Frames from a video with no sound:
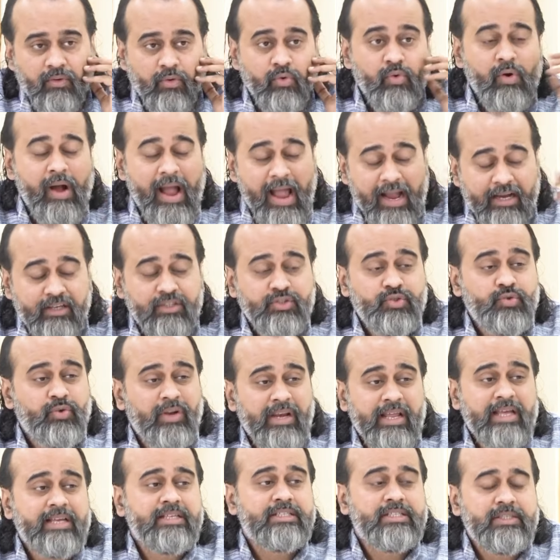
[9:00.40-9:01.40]
who
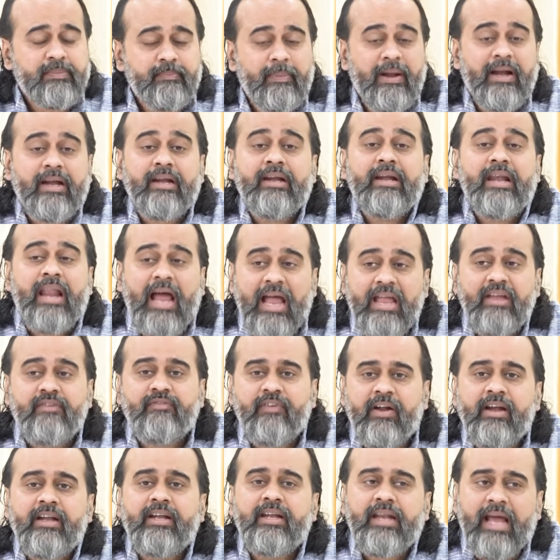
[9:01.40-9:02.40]
actually spend
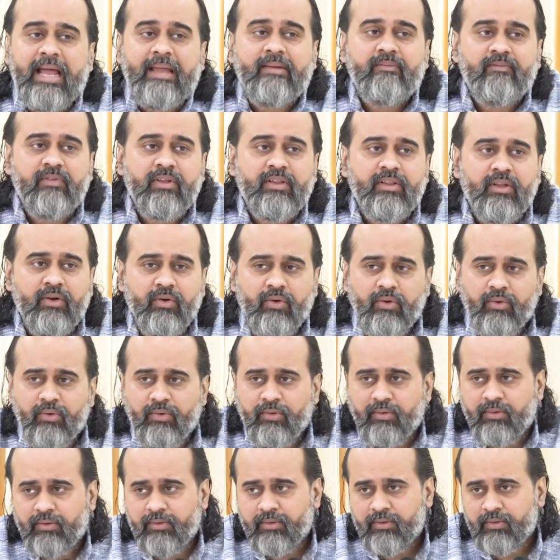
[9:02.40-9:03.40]
life and time with the
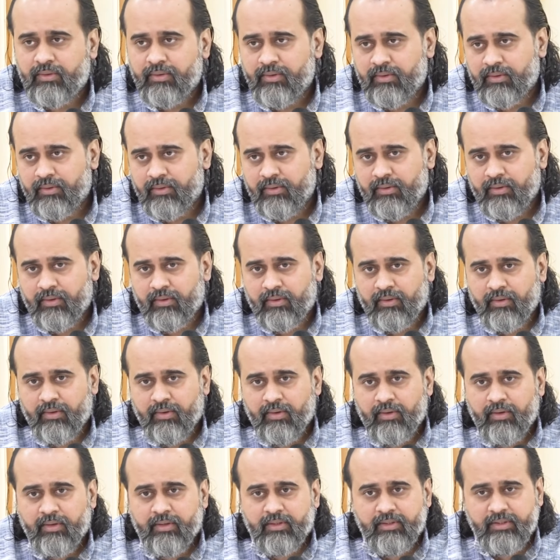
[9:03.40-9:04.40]
Guru.
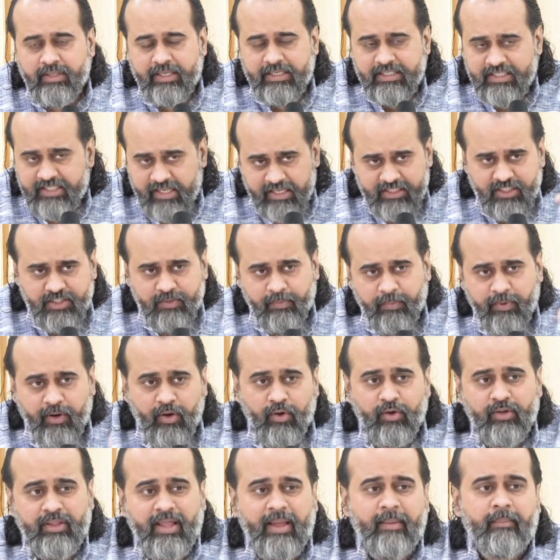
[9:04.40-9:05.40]
Then just
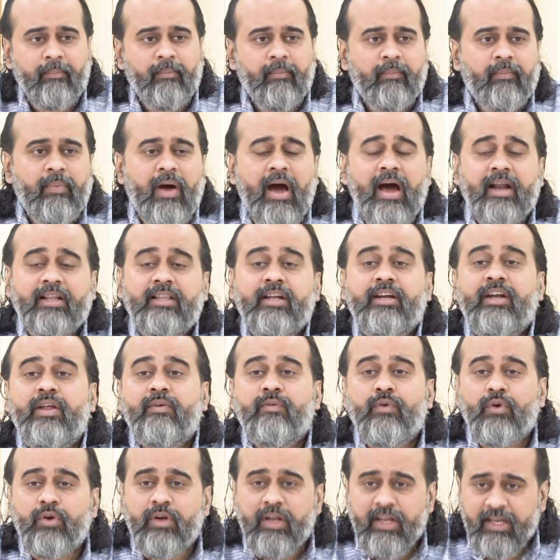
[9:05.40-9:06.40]
below them are the
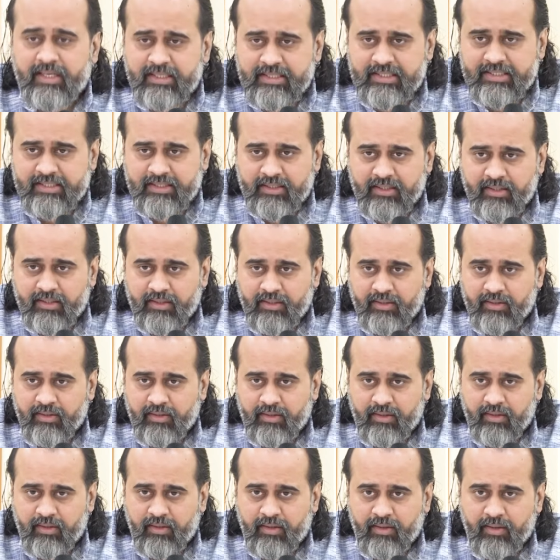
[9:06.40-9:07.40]
devotees
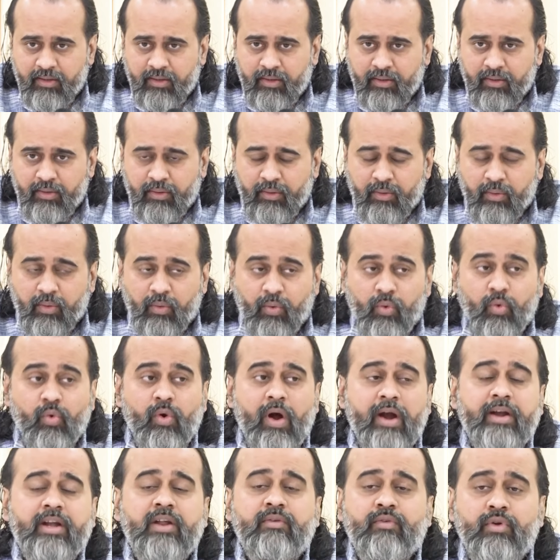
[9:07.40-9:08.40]
who
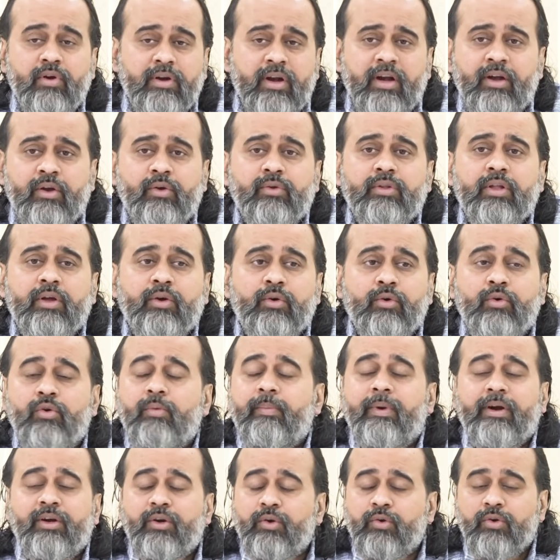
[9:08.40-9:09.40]
are devoted to the Guru
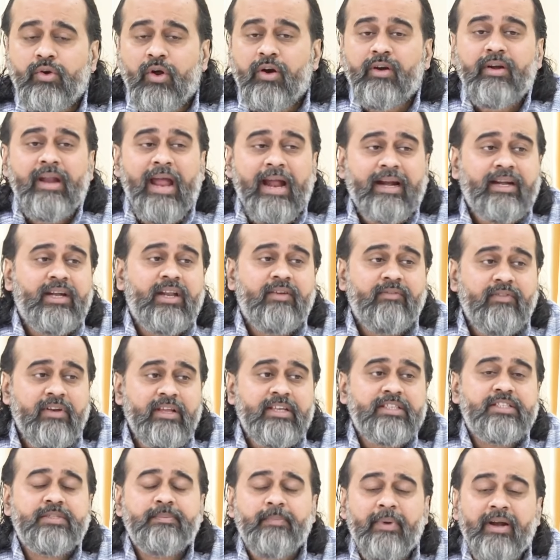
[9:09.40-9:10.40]
but do not
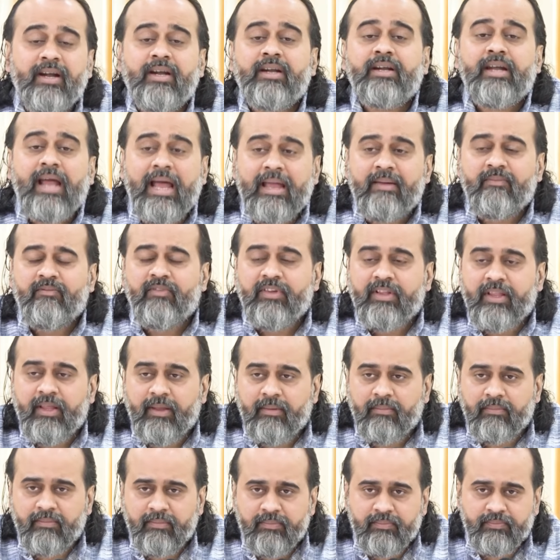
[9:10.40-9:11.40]
actively spend time with
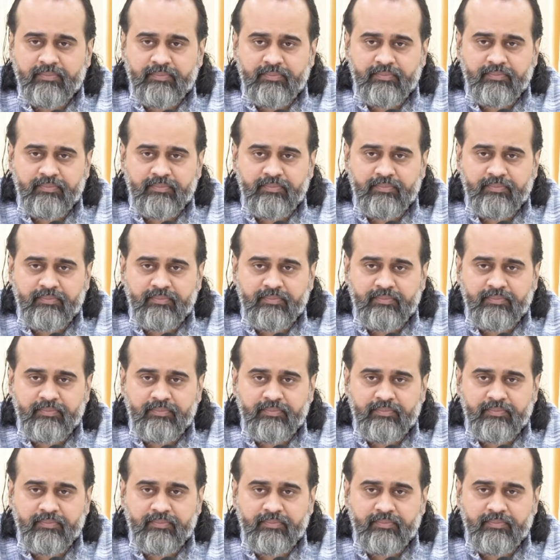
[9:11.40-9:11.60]
him.